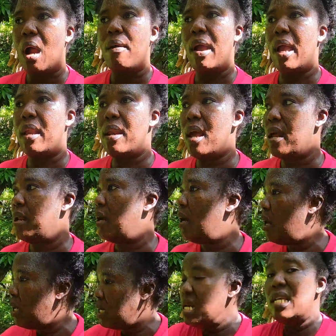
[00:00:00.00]
all right then,
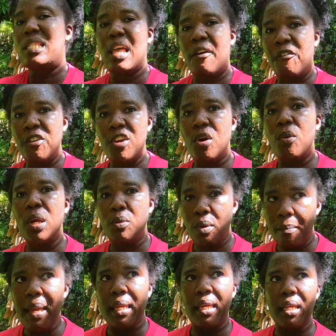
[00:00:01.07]
this I feel when mm -hmm.
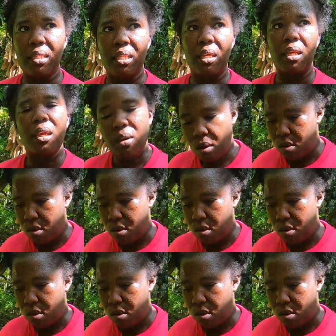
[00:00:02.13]
we make it. Mm-hmm.